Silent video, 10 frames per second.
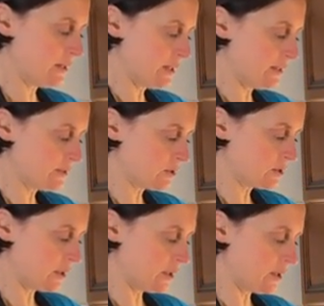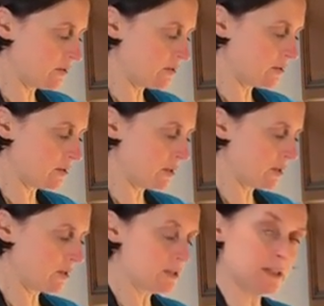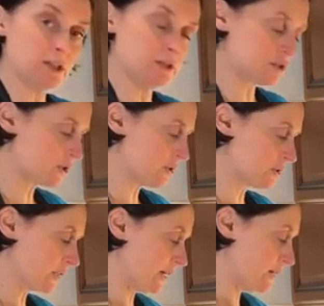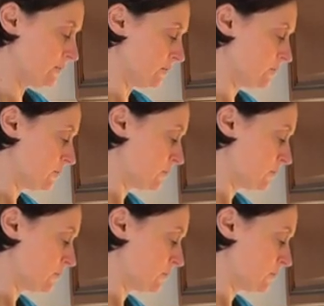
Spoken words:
is going to continue to cook down.